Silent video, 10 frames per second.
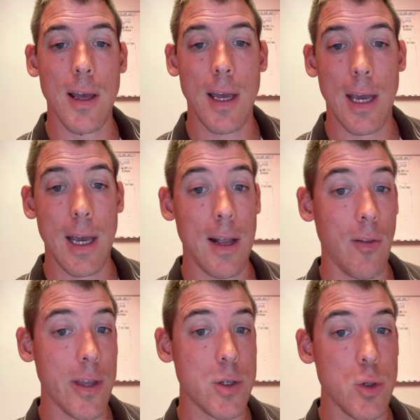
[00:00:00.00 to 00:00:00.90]
and
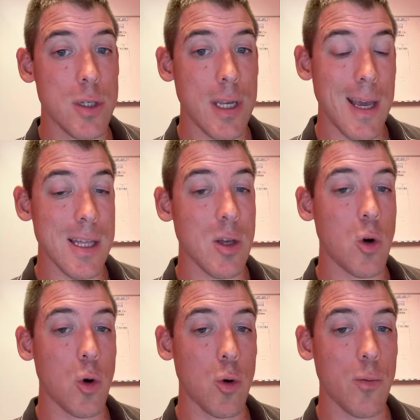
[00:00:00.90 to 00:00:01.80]
let you stay in the
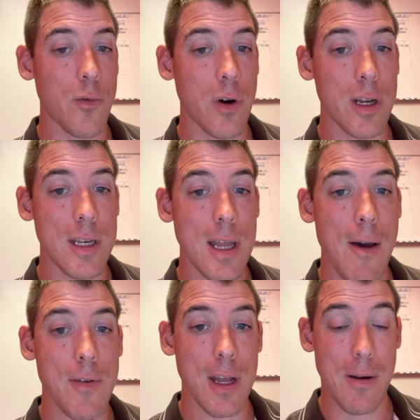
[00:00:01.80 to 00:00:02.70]
home for an
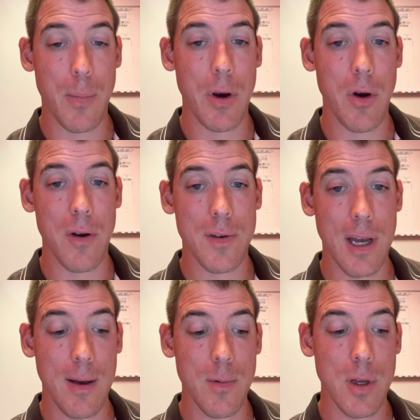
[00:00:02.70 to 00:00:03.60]
indefinite period of
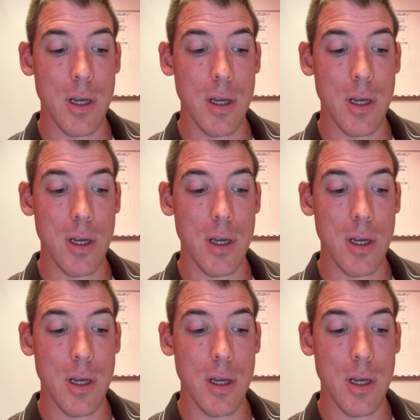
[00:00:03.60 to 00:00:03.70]
time.